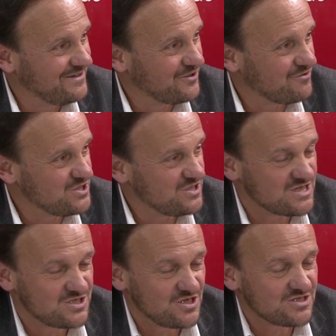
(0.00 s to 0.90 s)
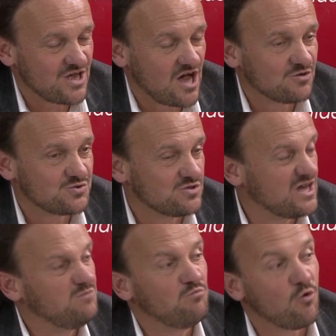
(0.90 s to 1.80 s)
The question is not how to
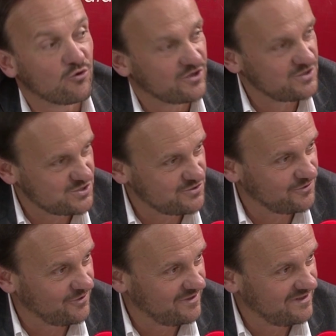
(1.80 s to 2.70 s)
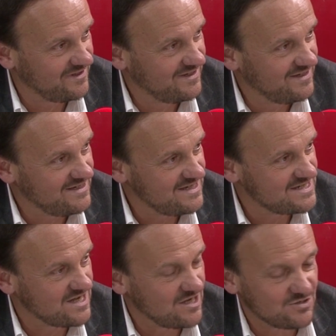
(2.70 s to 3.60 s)
gain more control,
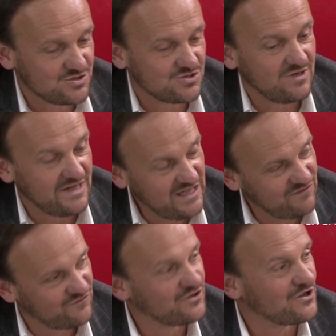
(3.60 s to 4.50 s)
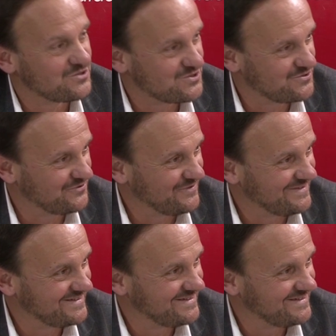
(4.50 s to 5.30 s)
it's how to leave the control,